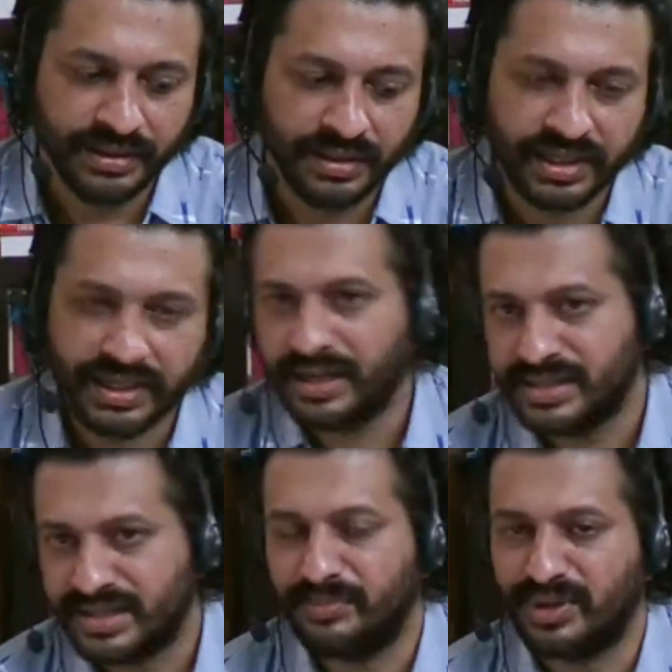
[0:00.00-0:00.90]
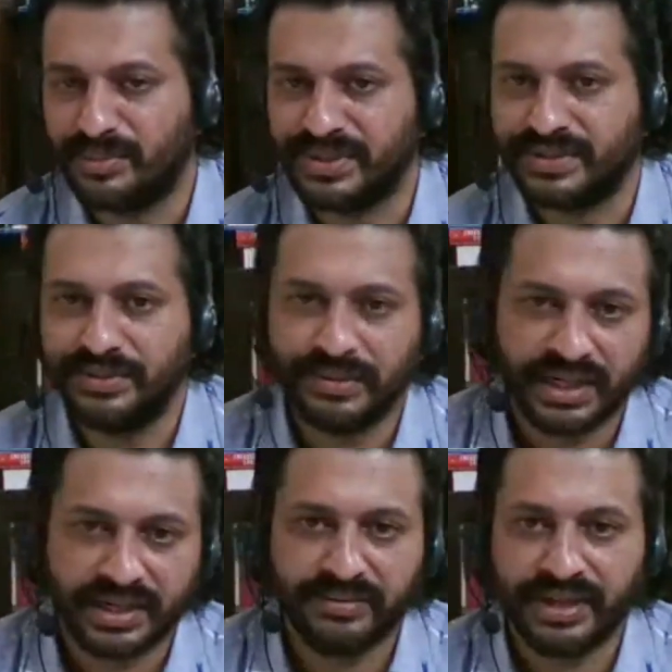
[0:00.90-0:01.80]
agricultural purpose, to
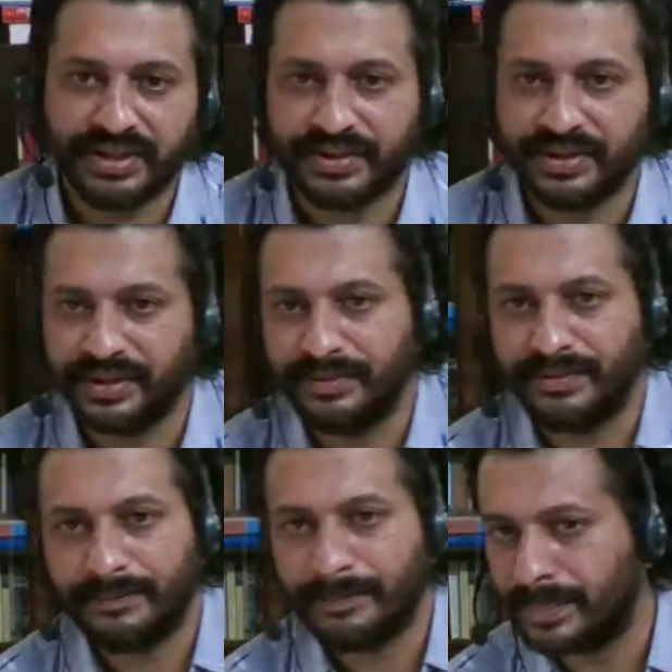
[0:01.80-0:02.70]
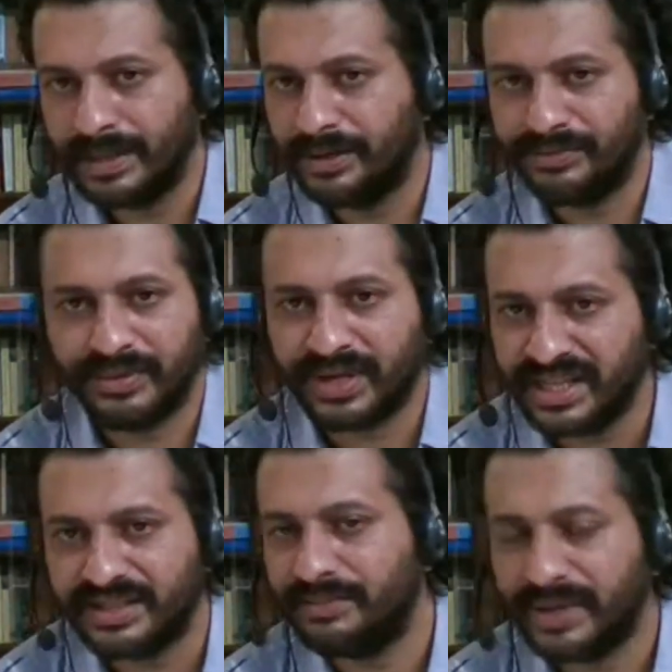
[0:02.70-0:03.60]
cultivate, for
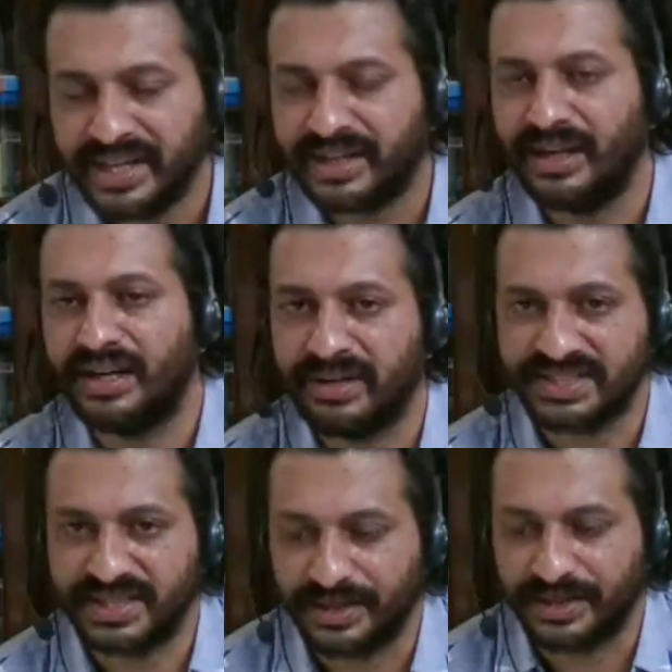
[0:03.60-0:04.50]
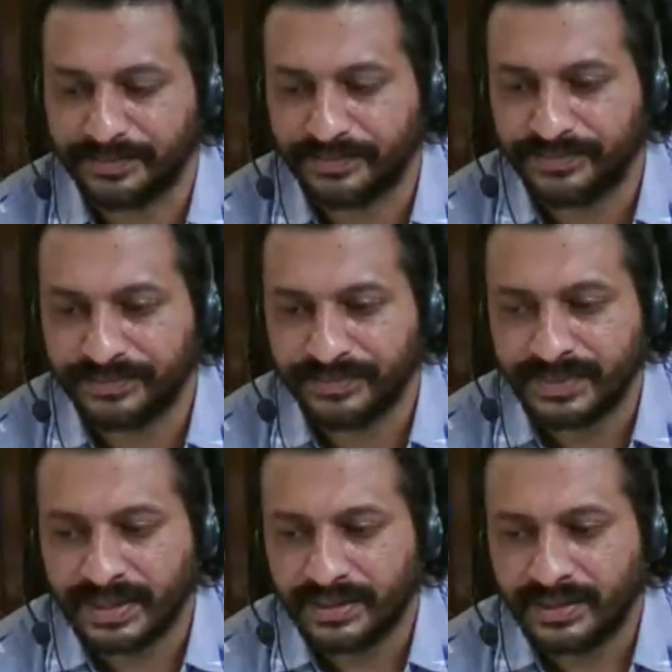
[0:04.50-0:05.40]
rice, paddy cultivation.
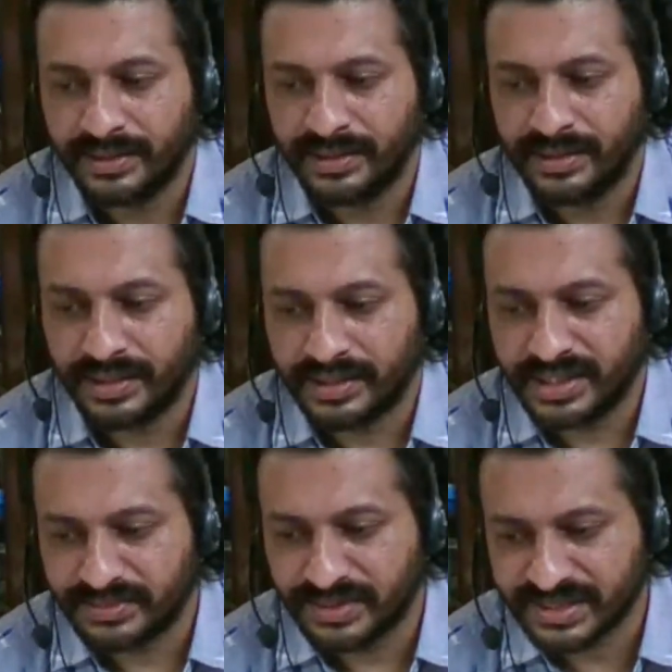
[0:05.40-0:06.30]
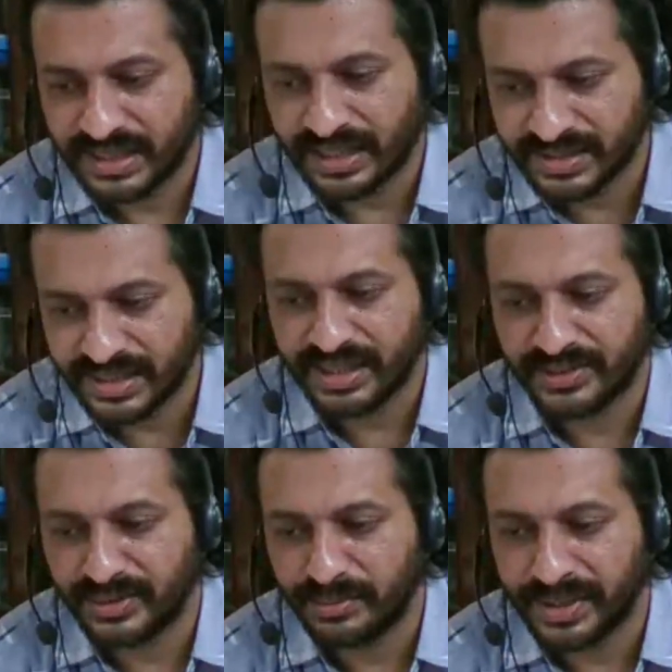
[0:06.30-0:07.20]
And this was largely
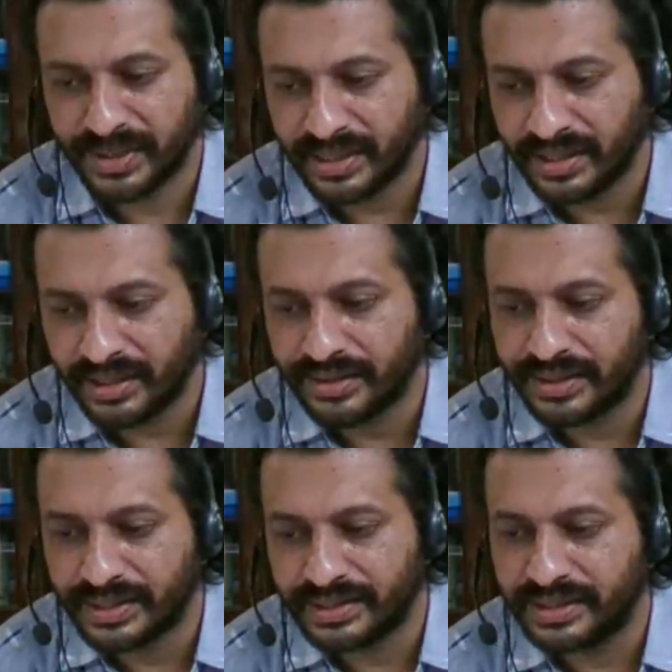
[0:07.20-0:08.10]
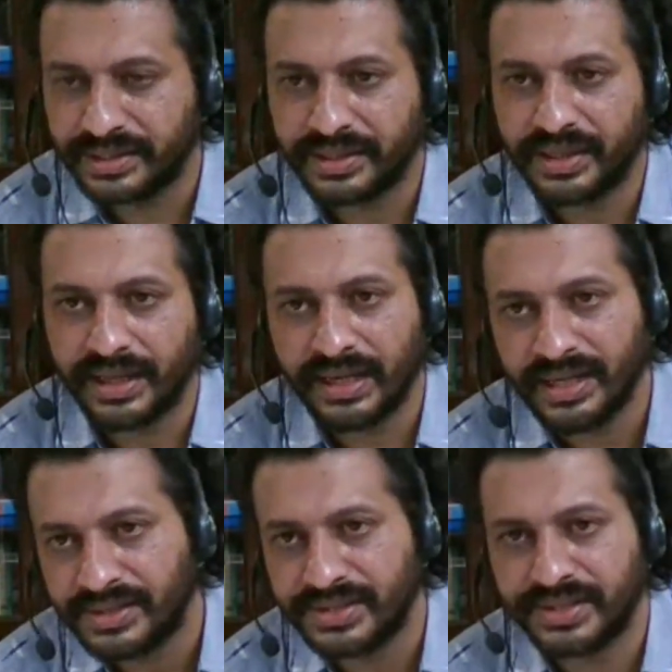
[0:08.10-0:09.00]
controlled by
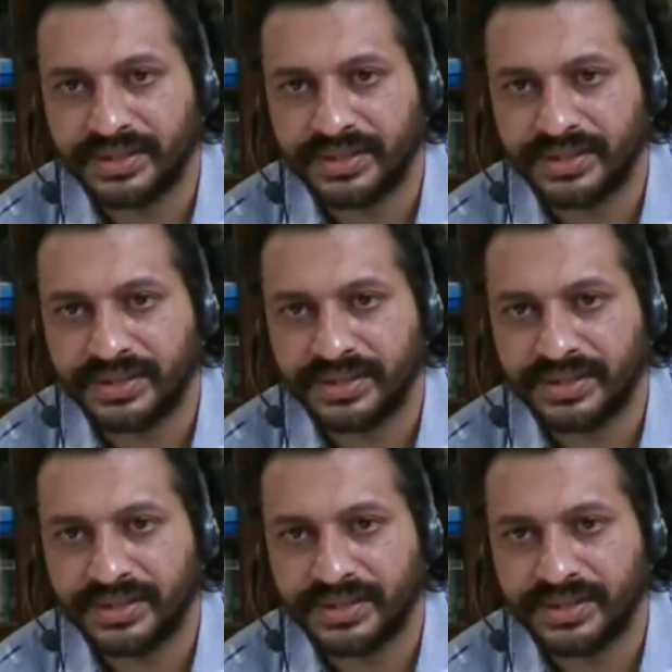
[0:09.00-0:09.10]
elite,